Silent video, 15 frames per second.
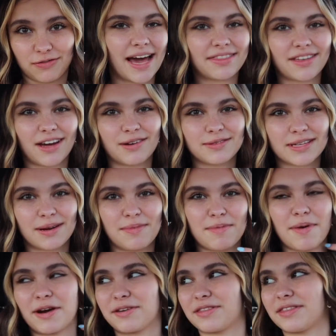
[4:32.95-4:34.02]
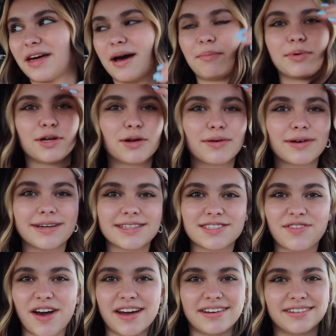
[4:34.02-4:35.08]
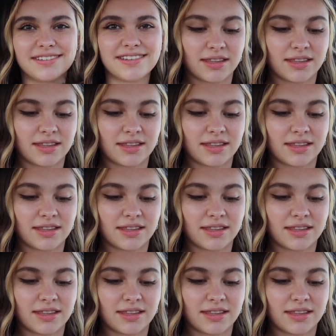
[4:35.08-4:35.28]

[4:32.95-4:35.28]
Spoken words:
I thought it was gonna be better than that, but you know what? It's fine.